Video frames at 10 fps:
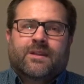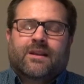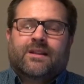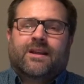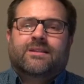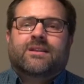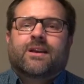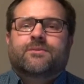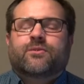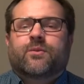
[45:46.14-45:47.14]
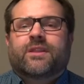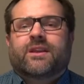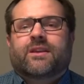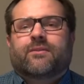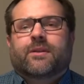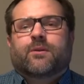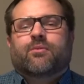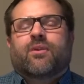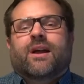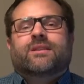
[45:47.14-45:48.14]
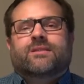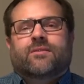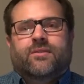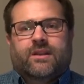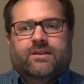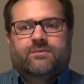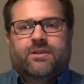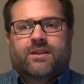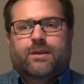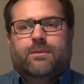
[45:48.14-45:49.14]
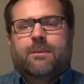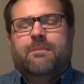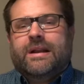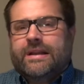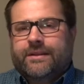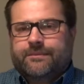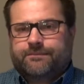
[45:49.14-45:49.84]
A lot of times when we think about the price of things, we think about money.